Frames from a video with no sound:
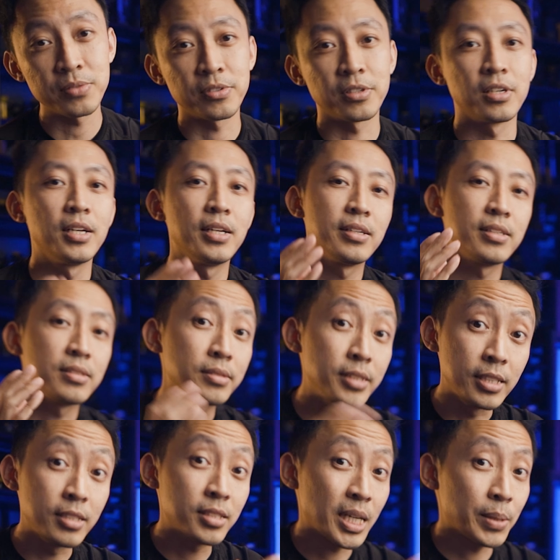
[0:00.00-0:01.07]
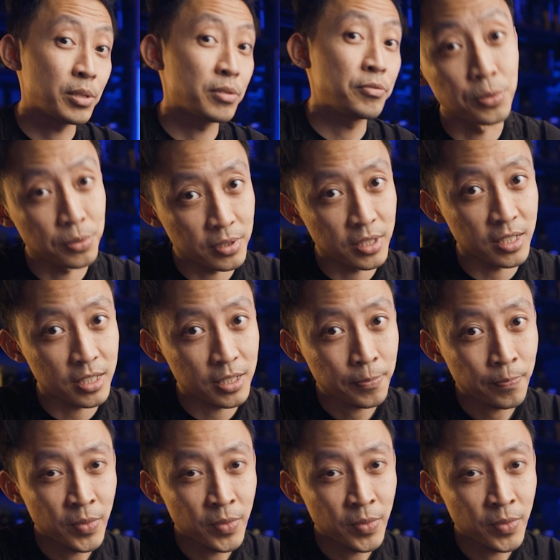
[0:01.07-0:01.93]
for these type of users.